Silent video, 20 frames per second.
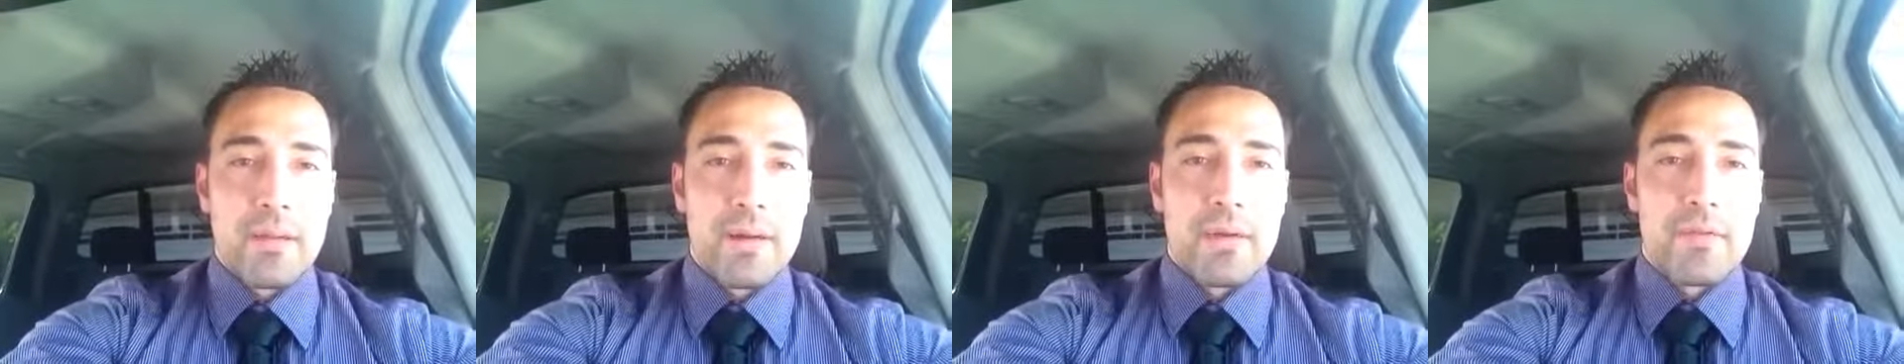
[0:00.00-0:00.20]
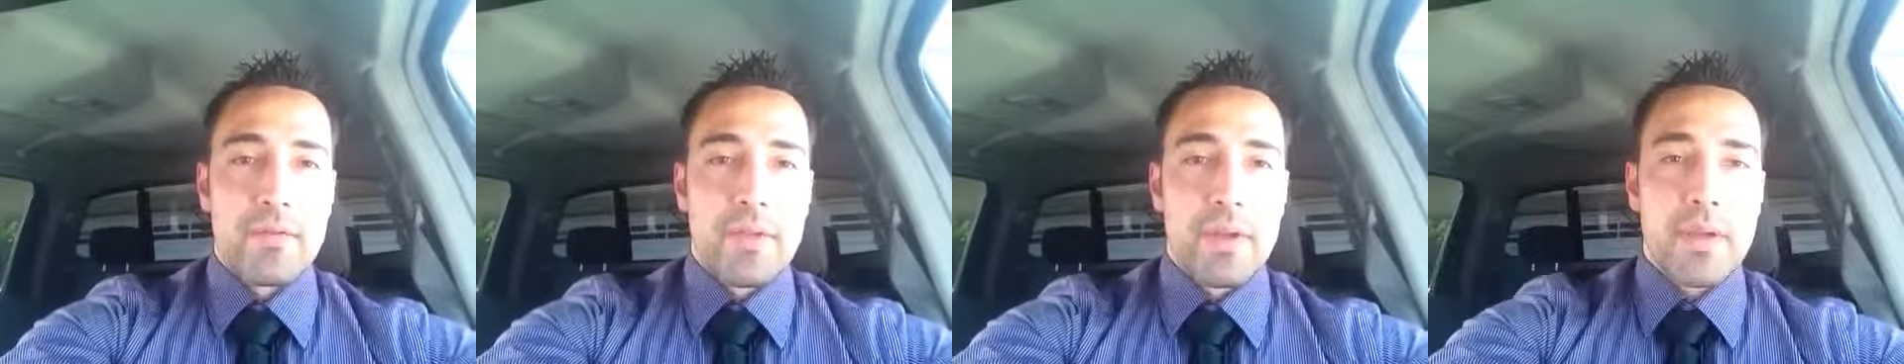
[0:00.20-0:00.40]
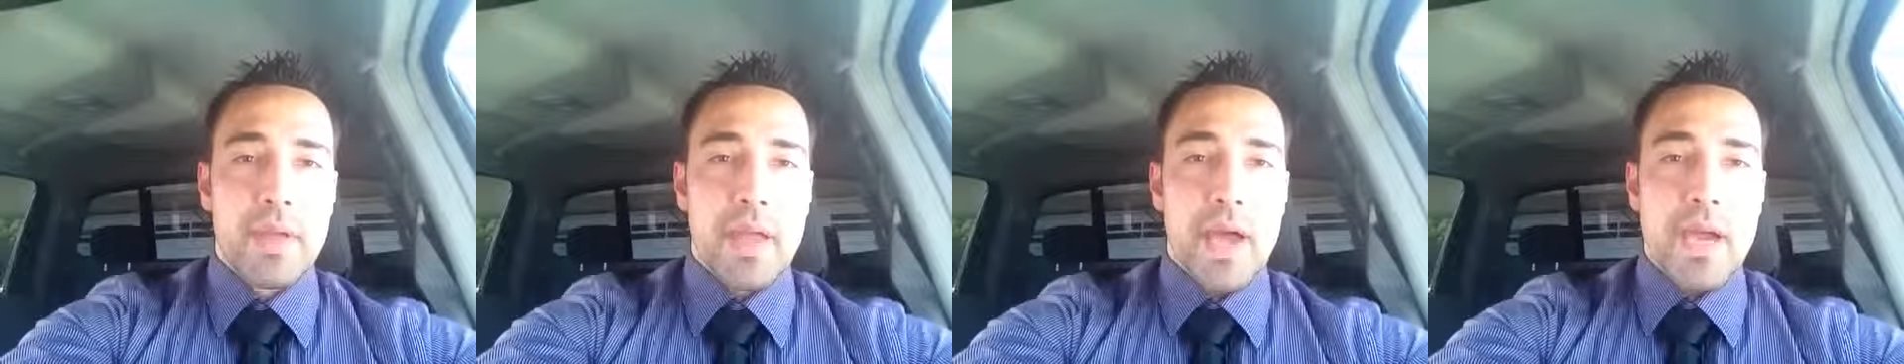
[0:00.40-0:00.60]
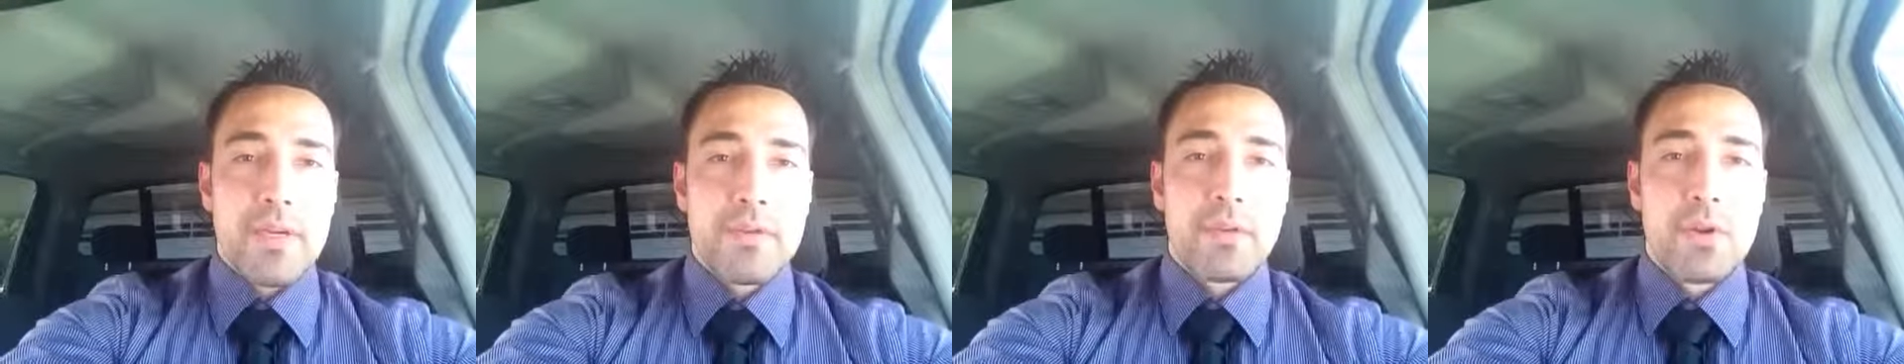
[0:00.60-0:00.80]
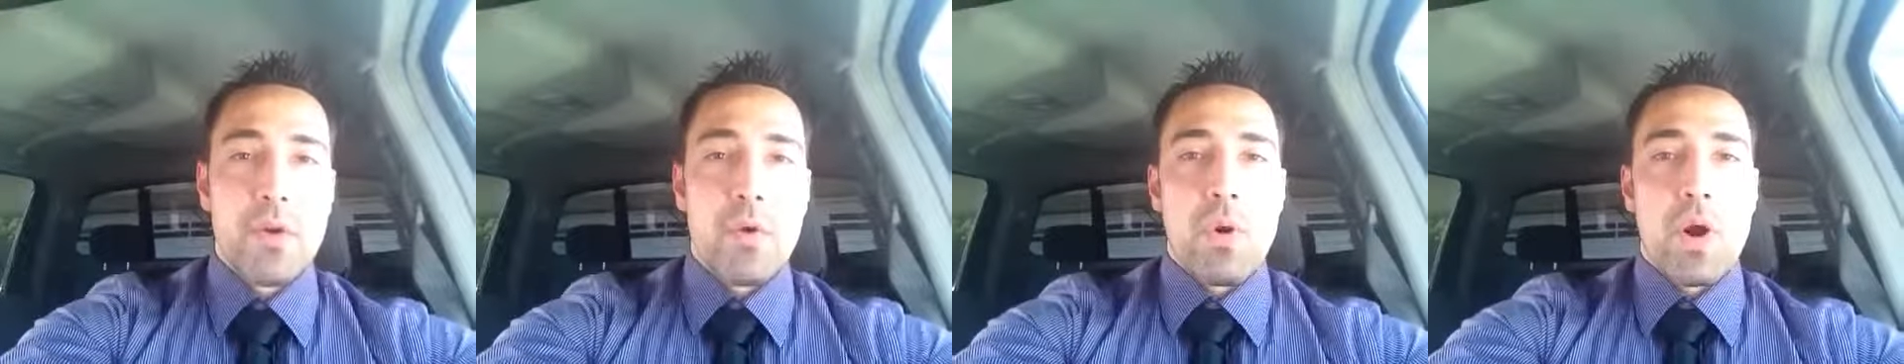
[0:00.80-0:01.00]
of the
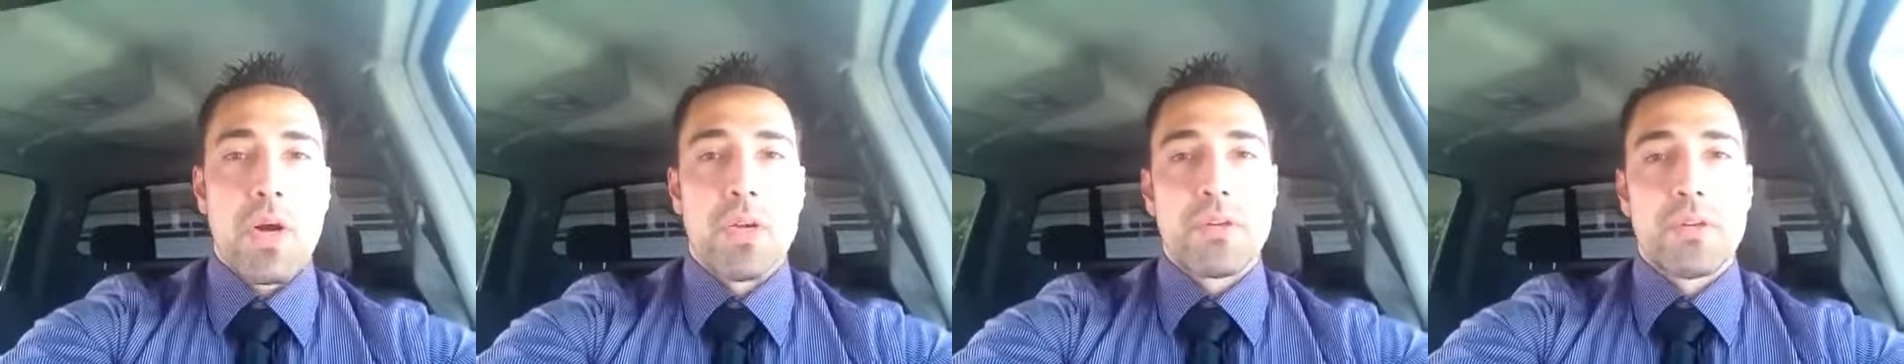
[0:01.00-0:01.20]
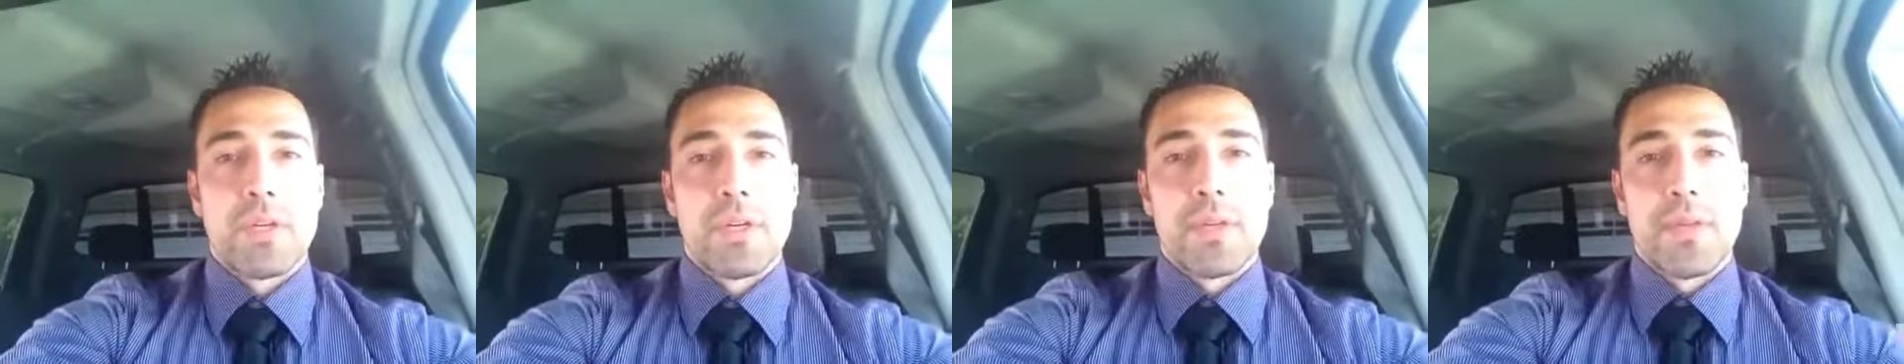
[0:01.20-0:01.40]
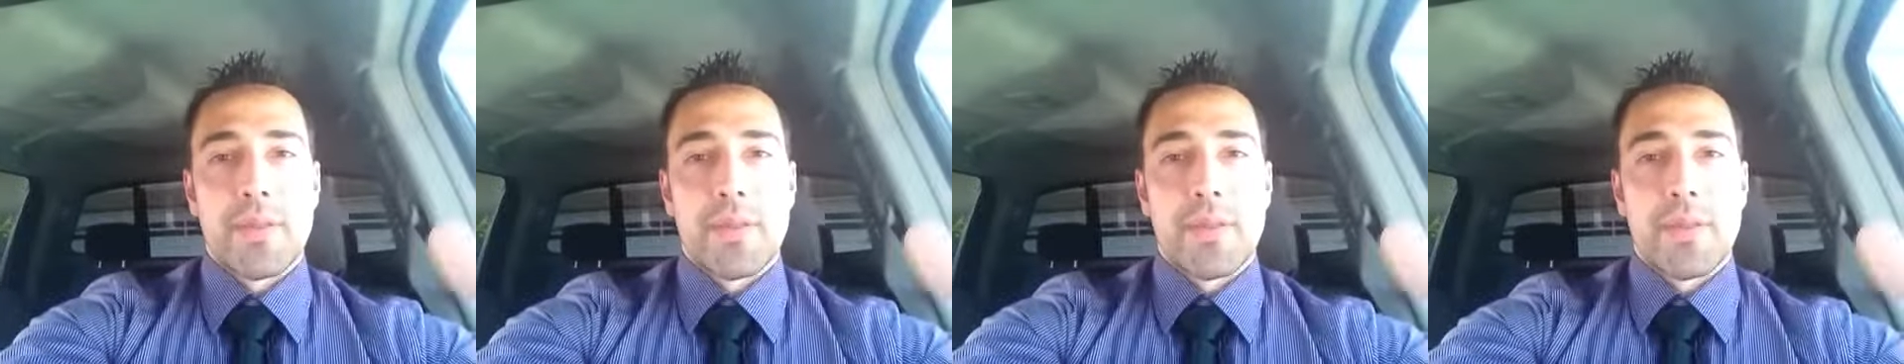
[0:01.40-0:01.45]
cash flow quadrant